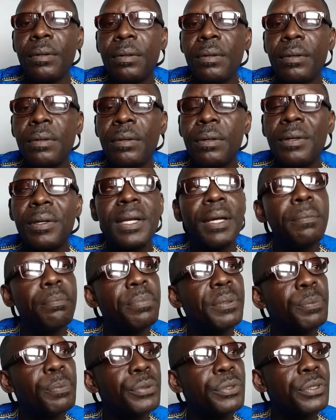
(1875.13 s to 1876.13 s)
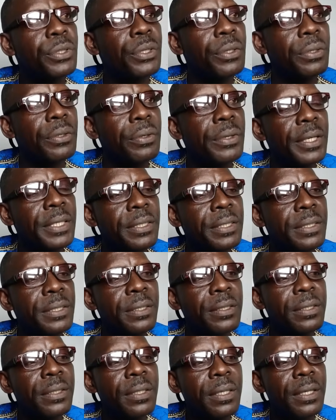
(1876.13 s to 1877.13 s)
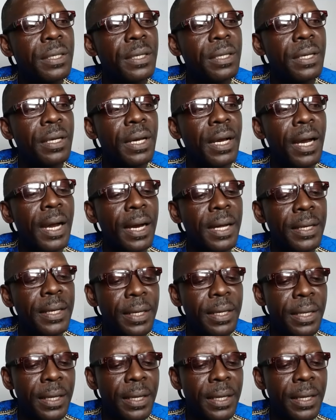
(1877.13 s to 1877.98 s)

Northern People's Congress, and